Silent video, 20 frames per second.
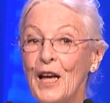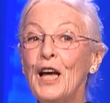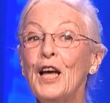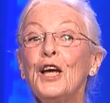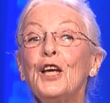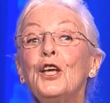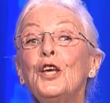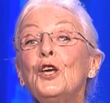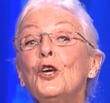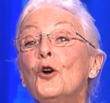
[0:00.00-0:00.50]

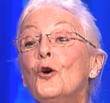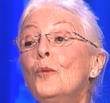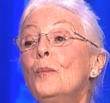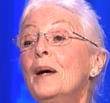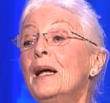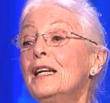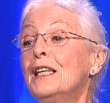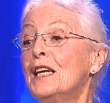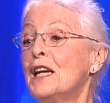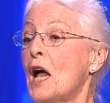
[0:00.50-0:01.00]

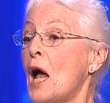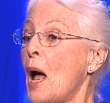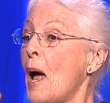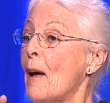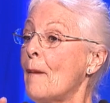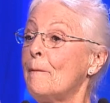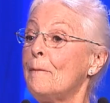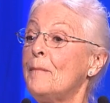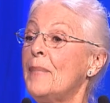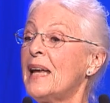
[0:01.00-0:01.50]
Human
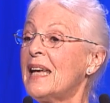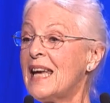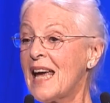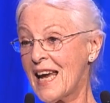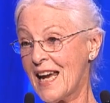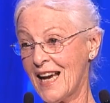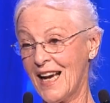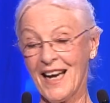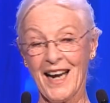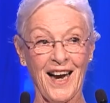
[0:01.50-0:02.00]

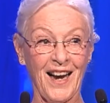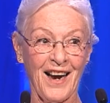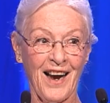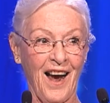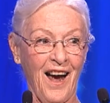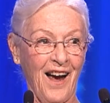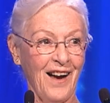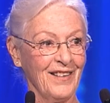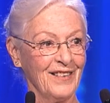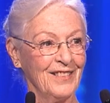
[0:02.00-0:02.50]
being.
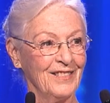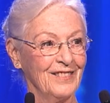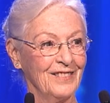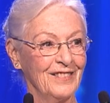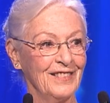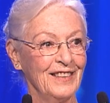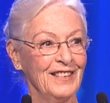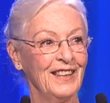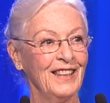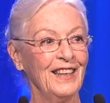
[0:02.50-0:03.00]

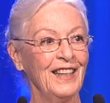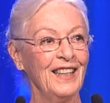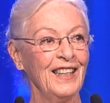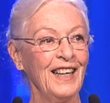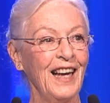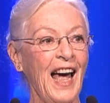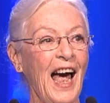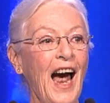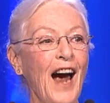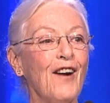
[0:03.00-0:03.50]

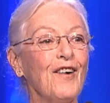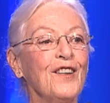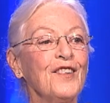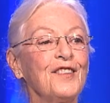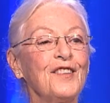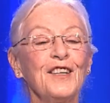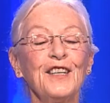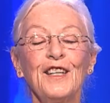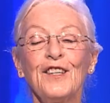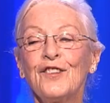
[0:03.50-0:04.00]

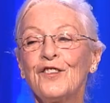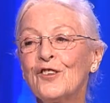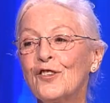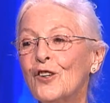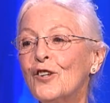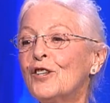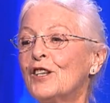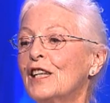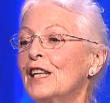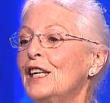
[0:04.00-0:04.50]
Harrison is
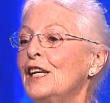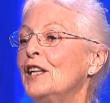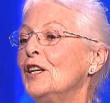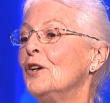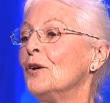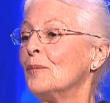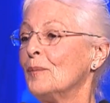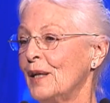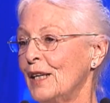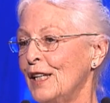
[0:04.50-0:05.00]
certainly
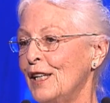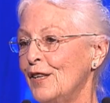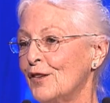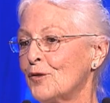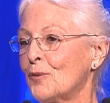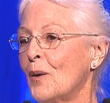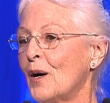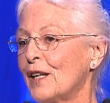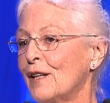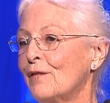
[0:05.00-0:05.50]
human. He's
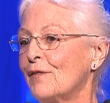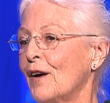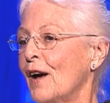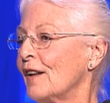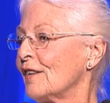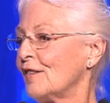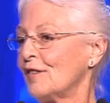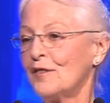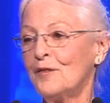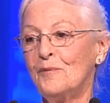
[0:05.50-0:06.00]
one of
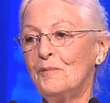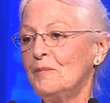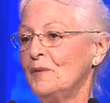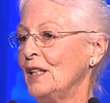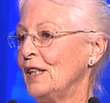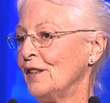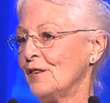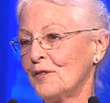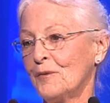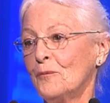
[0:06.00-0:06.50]
us
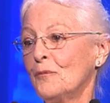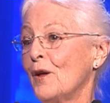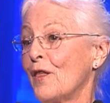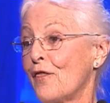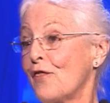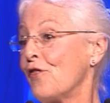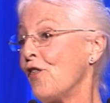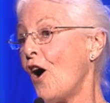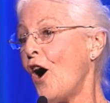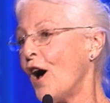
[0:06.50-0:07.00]
with
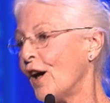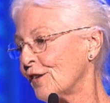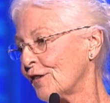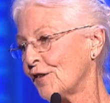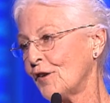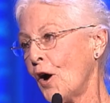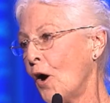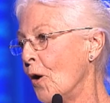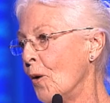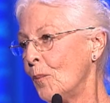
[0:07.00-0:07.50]
thoughts,
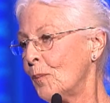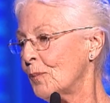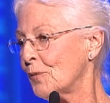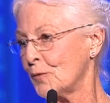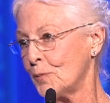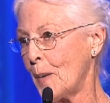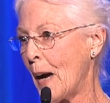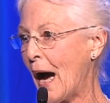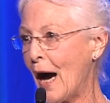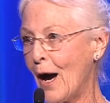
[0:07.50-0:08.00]
hopes,
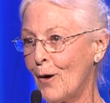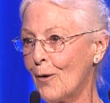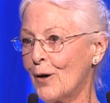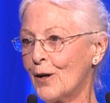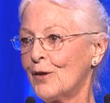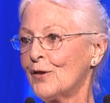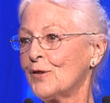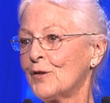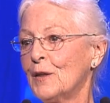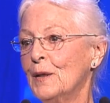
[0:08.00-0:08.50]

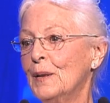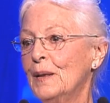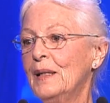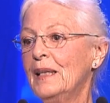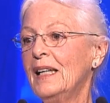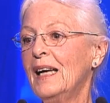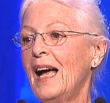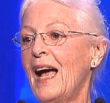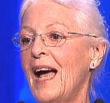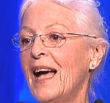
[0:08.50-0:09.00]
powers,
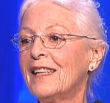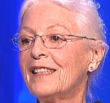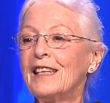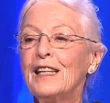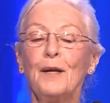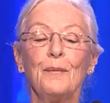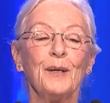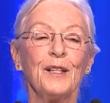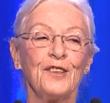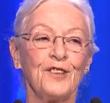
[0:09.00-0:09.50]
and
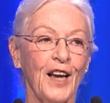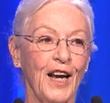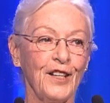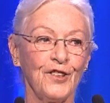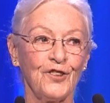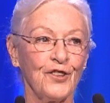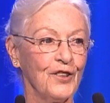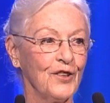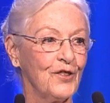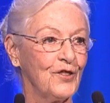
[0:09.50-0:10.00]

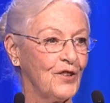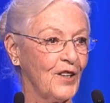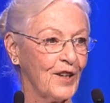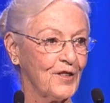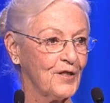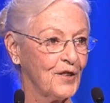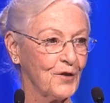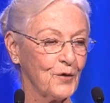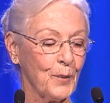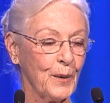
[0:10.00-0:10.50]
limitations, just
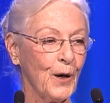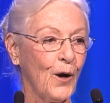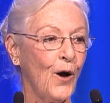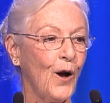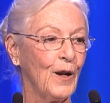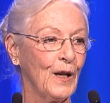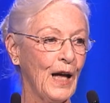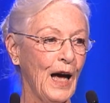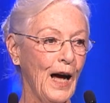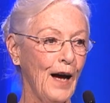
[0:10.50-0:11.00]
as we all
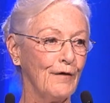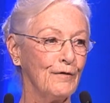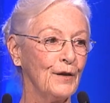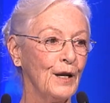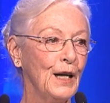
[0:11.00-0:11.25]
have.